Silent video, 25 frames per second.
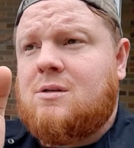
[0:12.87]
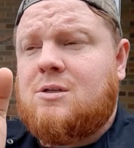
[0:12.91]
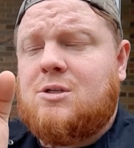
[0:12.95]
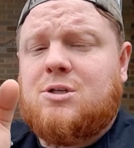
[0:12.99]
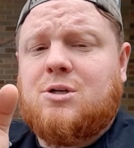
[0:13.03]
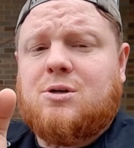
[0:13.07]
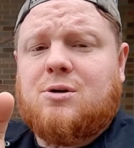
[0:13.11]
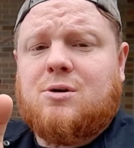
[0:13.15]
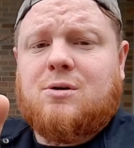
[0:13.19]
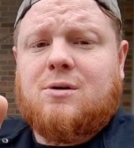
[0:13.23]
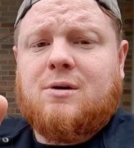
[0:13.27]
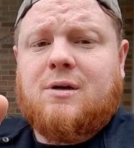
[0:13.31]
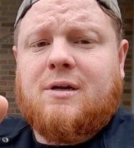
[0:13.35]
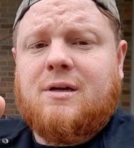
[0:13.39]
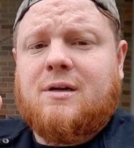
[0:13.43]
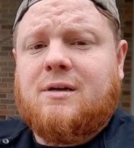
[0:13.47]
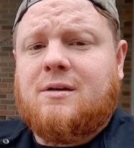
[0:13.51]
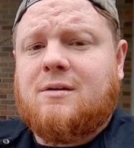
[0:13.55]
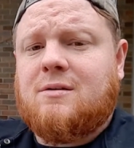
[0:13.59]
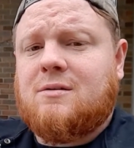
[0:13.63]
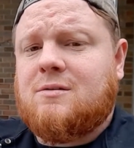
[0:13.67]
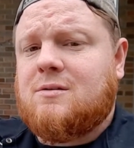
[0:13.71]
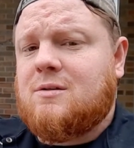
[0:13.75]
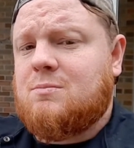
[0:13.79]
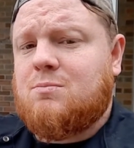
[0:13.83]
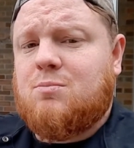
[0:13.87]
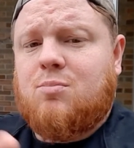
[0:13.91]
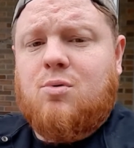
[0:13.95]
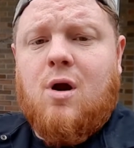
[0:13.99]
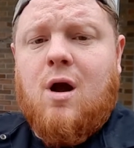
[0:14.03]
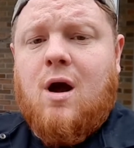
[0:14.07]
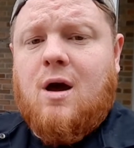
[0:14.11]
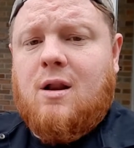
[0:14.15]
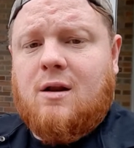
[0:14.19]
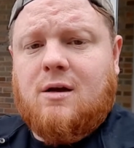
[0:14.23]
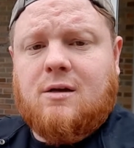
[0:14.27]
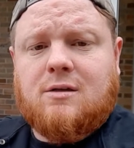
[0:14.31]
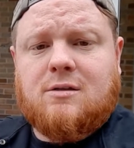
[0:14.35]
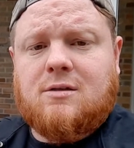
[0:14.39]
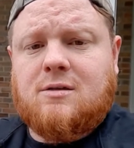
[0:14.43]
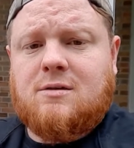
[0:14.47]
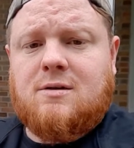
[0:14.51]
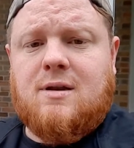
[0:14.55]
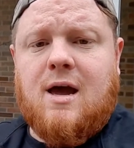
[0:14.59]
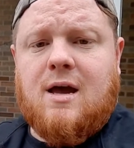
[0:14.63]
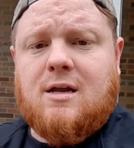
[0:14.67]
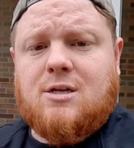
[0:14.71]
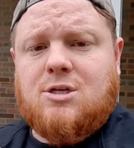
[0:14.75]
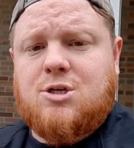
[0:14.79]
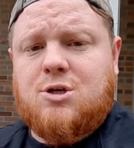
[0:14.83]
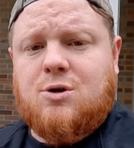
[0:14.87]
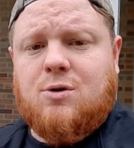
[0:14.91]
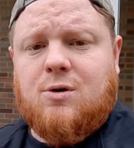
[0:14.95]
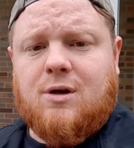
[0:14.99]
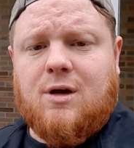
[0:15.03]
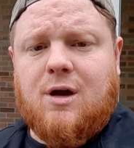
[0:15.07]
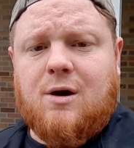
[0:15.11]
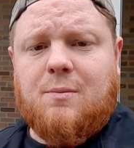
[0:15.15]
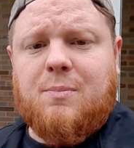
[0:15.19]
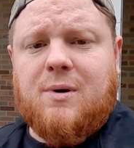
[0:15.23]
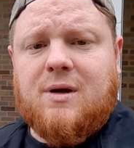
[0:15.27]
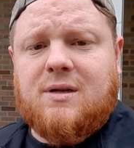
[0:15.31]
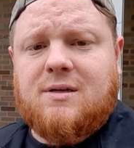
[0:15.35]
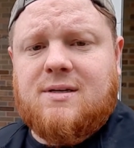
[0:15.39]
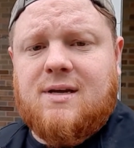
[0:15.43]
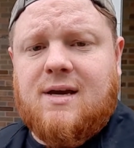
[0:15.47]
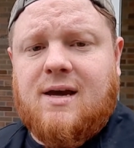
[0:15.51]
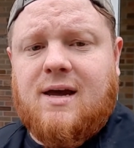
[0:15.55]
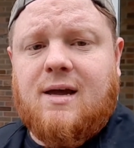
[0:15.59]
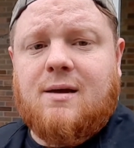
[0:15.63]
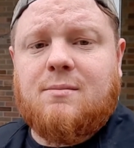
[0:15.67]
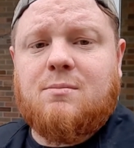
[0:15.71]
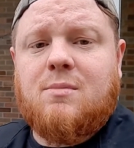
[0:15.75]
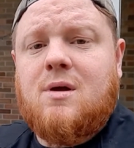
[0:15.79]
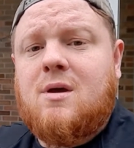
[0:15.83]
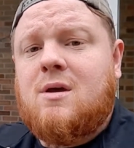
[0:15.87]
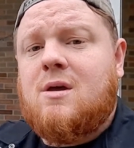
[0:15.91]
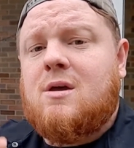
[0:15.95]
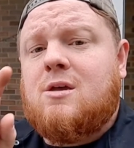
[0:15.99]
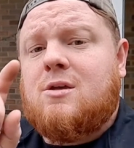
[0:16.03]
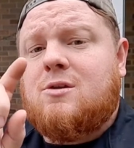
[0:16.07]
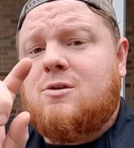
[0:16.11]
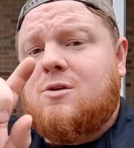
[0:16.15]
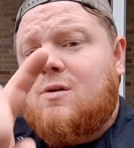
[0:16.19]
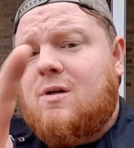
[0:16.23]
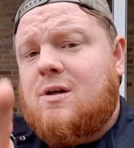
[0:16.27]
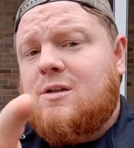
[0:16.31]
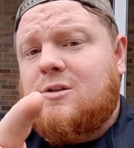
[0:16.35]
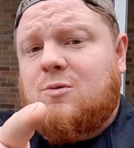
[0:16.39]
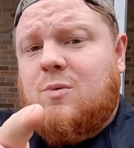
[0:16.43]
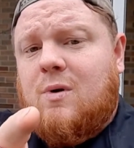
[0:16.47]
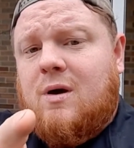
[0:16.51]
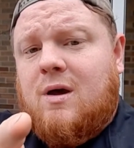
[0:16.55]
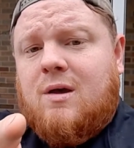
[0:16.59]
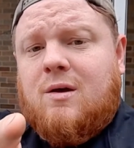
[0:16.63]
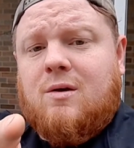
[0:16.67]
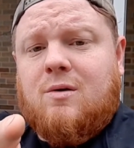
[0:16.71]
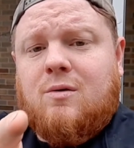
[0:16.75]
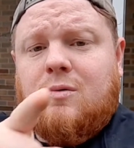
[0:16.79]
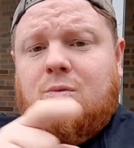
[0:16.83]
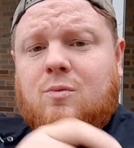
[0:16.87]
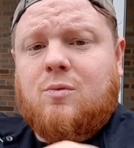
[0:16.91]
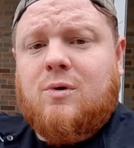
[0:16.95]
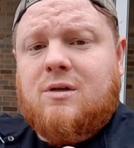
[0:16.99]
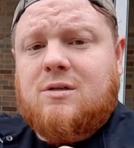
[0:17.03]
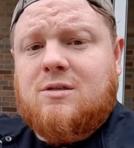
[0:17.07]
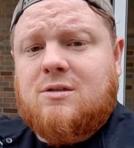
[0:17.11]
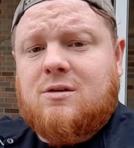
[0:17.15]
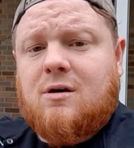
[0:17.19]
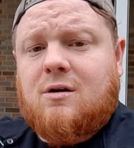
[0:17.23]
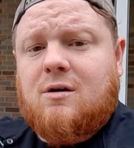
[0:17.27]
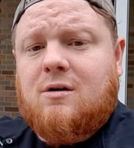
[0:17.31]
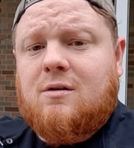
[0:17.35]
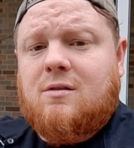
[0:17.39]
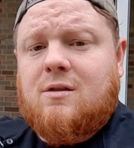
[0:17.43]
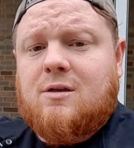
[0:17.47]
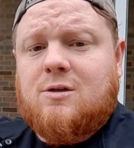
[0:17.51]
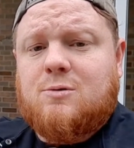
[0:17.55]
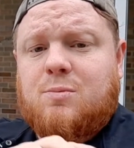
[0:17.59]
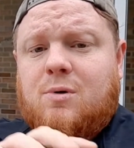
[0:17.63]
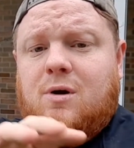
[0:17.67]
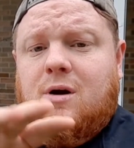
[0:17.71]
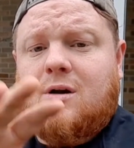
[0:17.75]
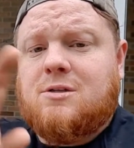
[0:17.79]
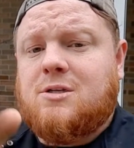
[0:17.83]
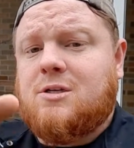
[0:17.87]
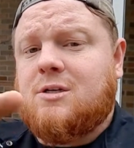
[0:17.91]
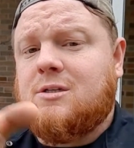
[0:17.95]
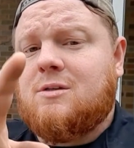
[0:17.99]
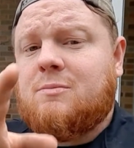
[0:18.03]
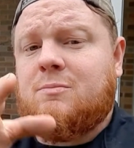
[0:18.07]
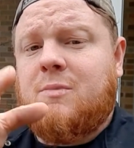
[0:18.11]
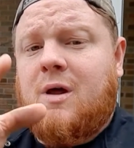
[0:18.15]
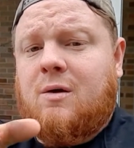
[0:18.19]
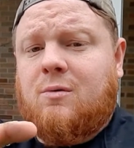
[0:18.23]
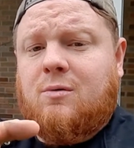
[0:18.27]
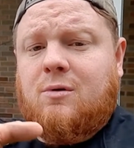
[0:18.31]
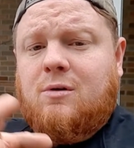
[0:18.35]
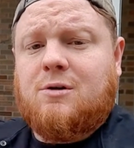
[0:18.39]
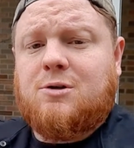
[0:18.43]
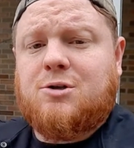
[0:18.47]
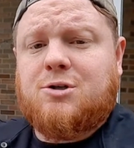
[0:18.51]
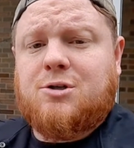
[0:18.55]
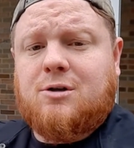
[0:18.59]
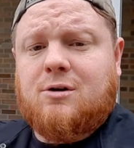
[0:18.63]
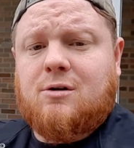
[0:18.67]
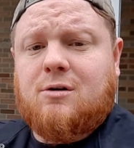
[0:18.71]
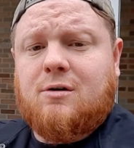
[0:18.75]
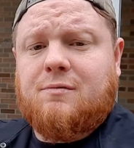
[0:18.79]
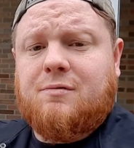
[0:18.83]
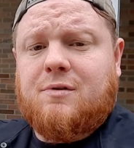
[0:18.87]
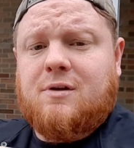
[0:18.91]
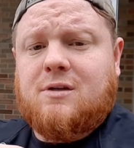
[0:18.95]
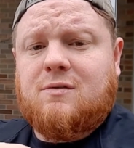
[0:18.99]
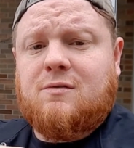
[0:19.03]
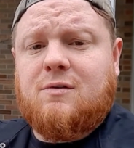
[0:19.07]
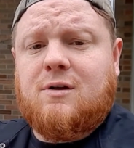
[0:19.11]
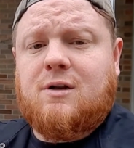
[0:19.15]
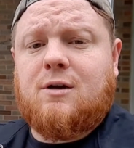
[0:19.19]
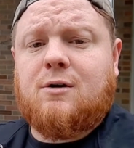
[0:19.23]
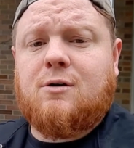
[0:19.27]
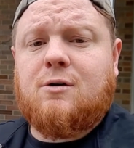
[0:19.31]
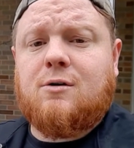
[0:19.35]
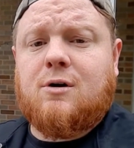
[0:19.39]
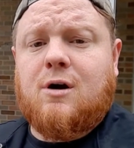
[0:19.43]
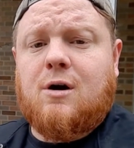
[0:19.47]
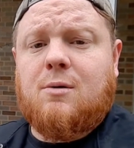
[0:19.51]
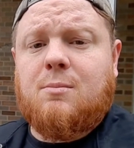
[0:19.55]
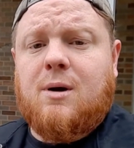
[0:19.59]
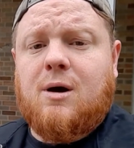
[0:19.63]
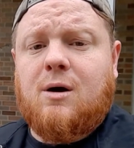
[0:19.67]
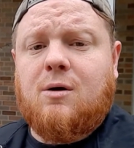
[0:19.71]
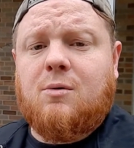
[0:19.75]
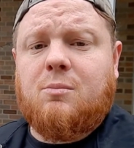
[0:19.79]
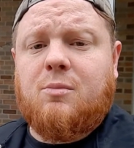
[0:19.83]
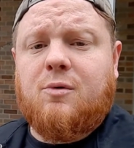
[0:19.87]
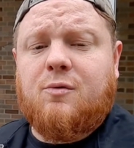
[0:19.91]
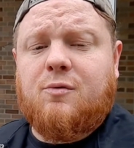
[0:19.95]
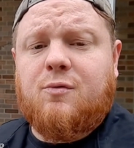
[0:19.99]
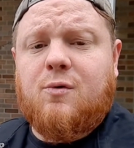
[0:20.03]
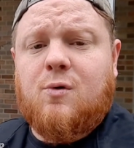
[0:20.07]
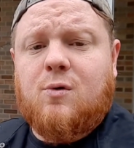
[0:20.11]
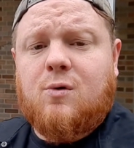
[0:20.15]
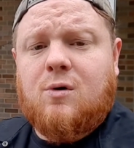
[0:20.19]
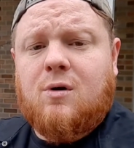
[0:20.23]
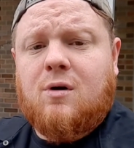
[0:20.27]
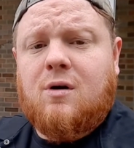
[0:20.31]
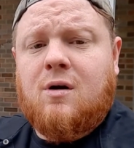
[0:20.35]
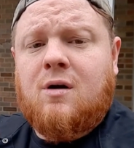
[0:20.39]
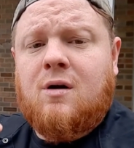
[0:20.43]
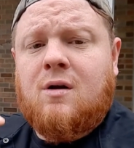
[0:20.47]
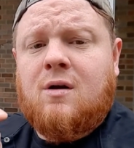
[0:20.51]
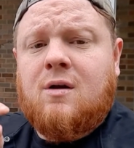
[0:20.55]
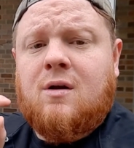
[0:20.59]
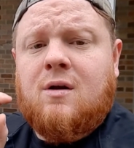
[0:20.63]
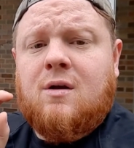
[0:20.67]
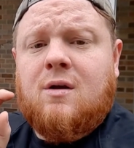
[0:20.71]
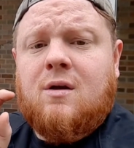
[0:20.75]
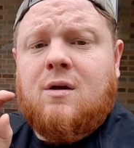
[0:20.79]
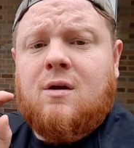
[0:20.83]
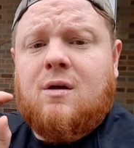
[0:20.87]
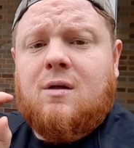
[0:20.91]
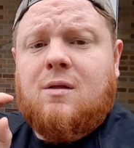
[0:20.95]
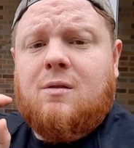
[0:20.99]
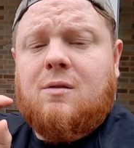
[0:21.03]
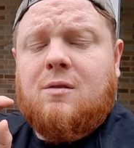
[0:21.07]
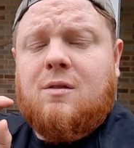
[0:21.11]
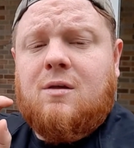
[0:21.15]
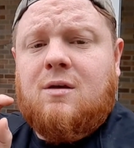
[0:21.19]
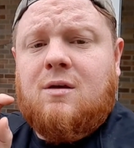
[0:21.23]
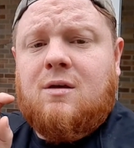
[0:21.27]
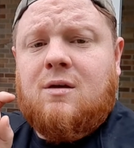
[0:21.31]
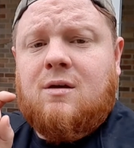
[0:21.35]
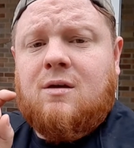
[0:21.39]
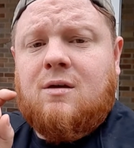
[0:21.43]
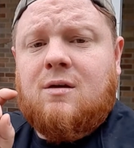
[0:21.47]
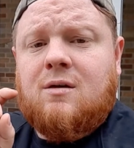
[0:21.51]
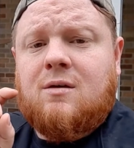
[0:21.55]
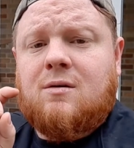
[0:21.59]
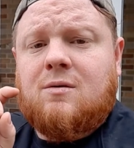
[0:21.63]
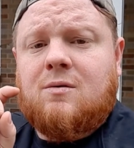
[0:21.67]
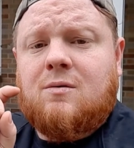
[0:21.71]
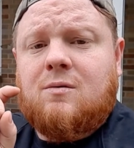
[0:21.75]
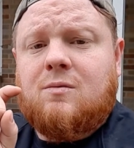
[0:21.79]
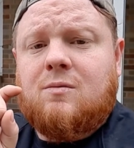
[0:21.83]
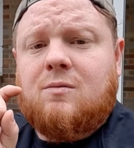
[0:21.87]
during some product not showing up on time, so that's why we started this project. I'm not really sure if this video will come out before the